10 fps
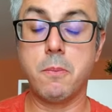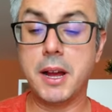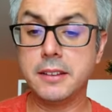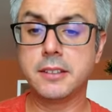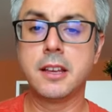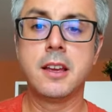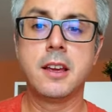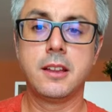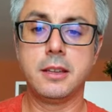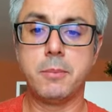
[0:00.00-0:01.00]
But
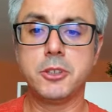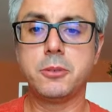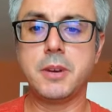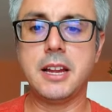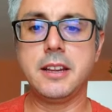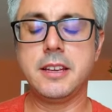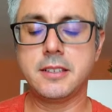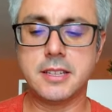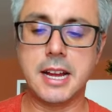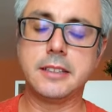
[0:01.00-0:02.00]
the bottom line
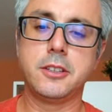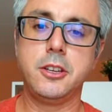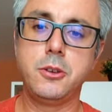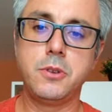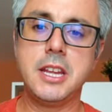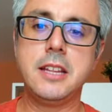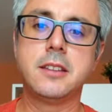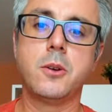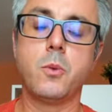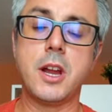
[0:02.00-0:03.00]
is that you need,
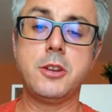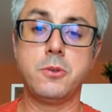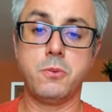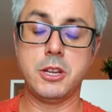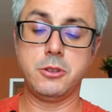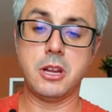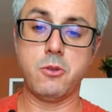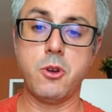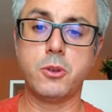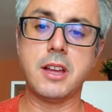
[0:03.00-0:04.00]
when you
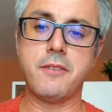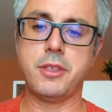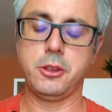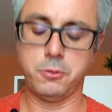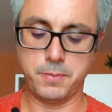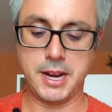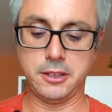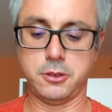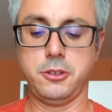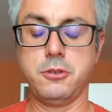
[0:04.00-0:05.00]
download everything to
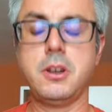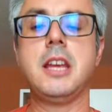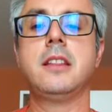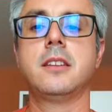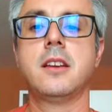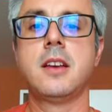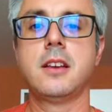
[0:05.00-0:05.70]
Python, you need